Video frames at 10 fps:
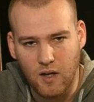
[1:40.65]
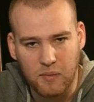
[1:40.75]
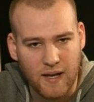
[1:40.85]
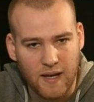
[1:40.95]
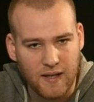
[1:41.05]

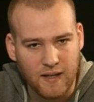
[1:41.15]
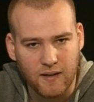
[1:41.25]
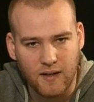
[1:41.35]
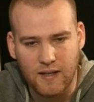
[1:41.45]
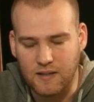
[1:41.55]
playing
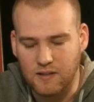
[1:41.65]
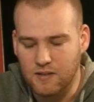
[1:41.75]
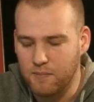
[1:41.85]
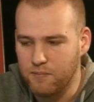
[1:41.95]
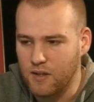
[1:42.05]

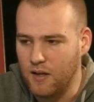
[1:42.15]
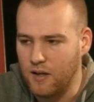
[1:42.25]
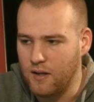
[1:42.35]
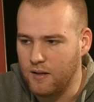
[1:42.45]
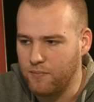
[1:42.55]
against
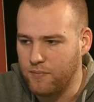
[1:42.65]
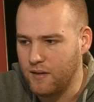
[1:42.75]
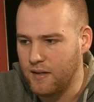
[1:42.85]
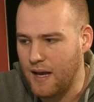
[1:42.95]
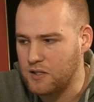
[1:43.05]
the
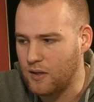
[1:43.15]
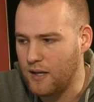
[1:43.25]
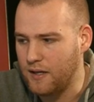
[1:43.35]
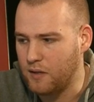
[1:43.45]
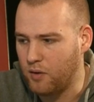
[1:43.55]

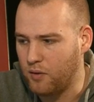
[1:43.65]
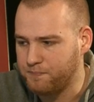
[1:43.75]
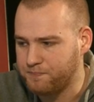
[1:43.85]
isolated pawn.